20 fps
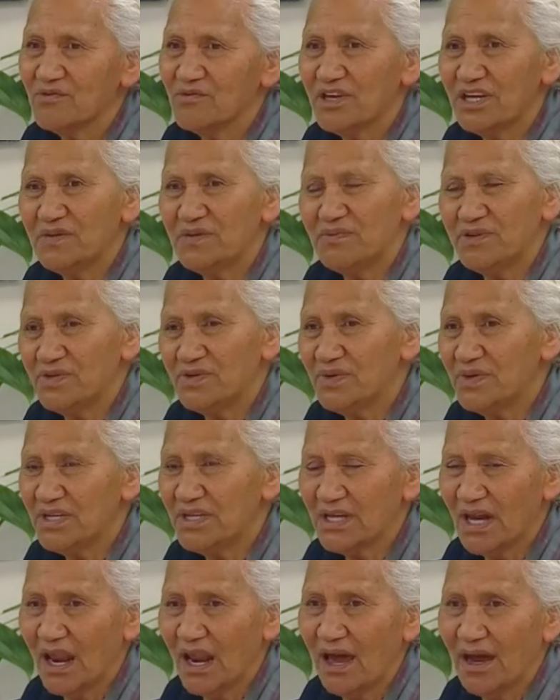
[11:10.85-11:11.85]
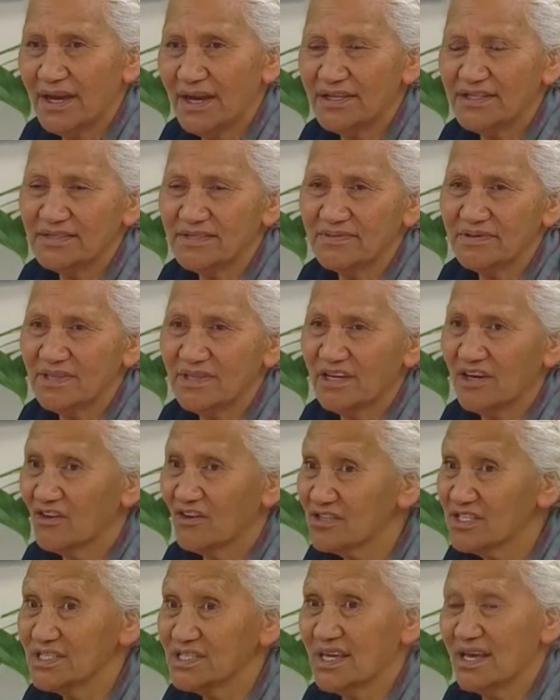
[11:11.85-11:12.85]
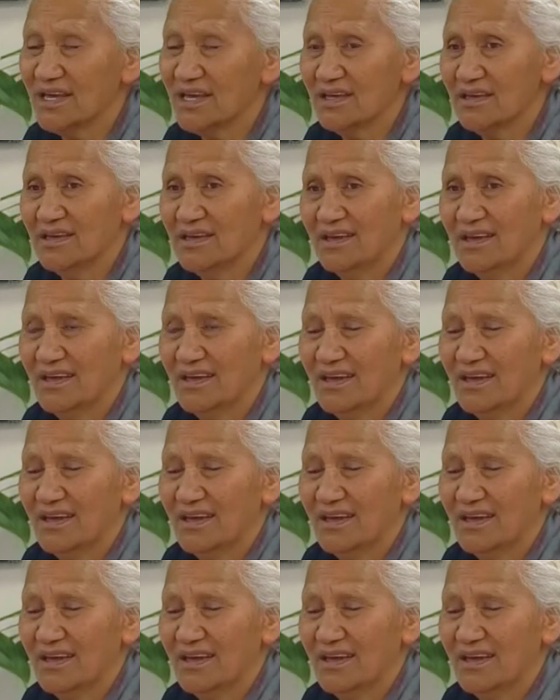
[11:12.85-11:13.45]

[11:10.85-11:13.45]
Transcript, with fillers: read between the lines what they're not saying